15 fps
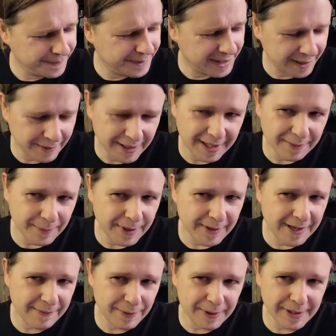Tyrion. We don't
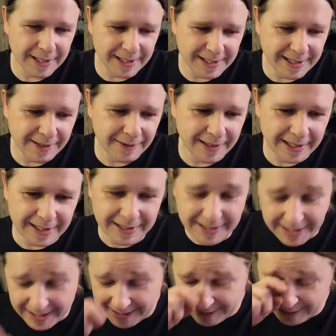have really a Tyrion
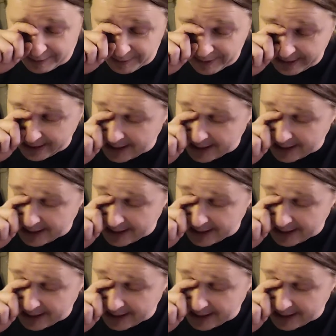yet, do we?